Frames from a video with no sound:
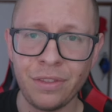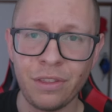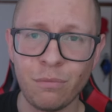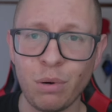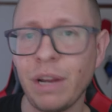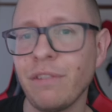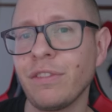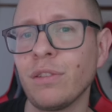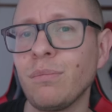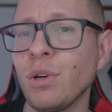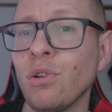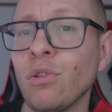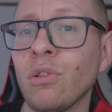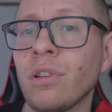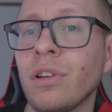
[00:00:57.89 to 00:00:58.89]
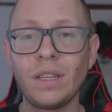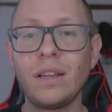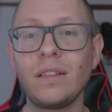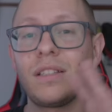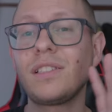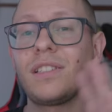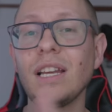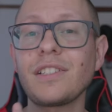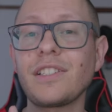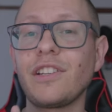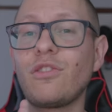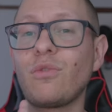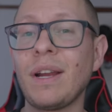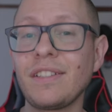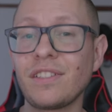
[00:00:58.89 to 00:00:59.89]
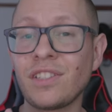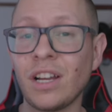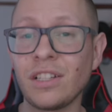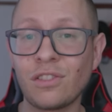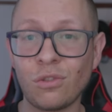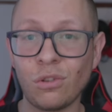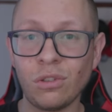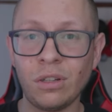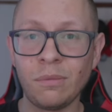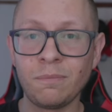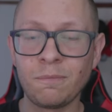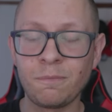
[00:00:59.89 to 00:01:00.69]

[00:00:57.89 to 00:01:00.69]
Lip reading: the Brave and the Bold. This is actually a great side-scroller.